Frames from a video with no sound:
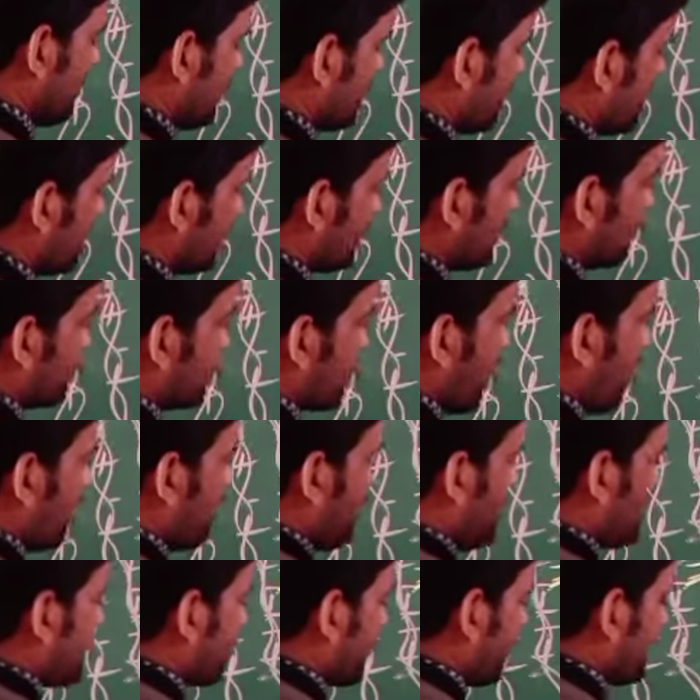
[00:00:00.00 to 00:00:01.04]
in the
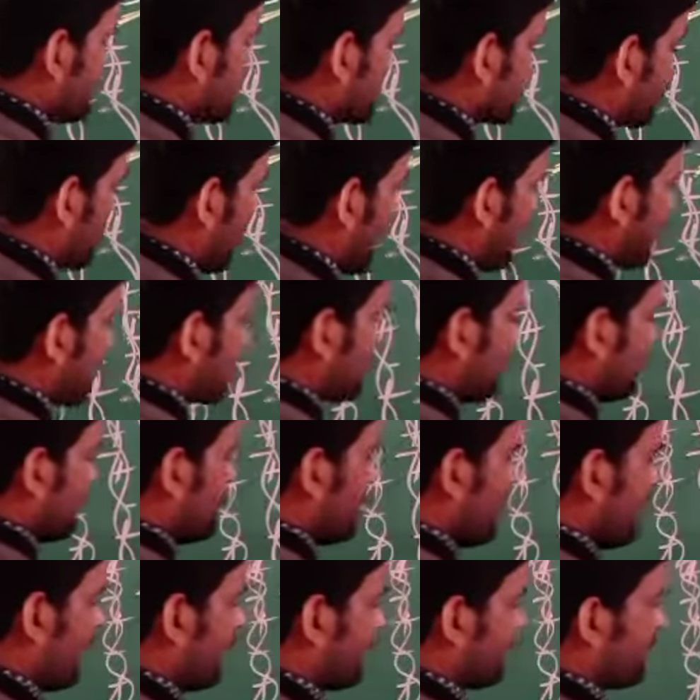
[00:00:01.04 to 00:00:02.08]
form of a strike,
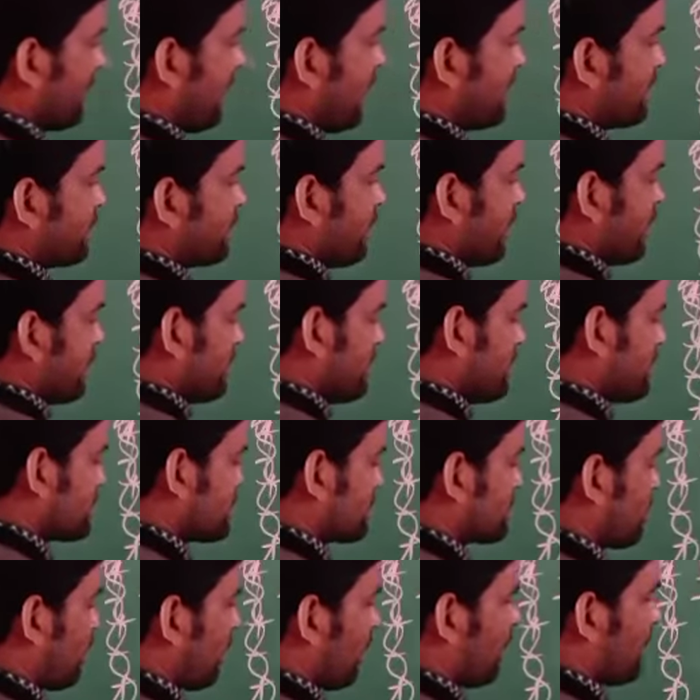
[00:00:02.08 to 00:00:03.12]
and that one
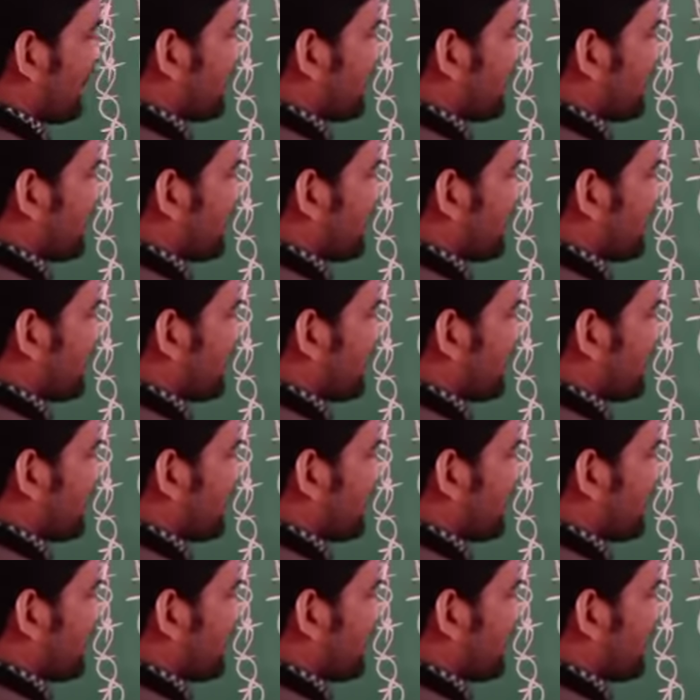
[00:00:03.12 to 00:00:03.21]
is called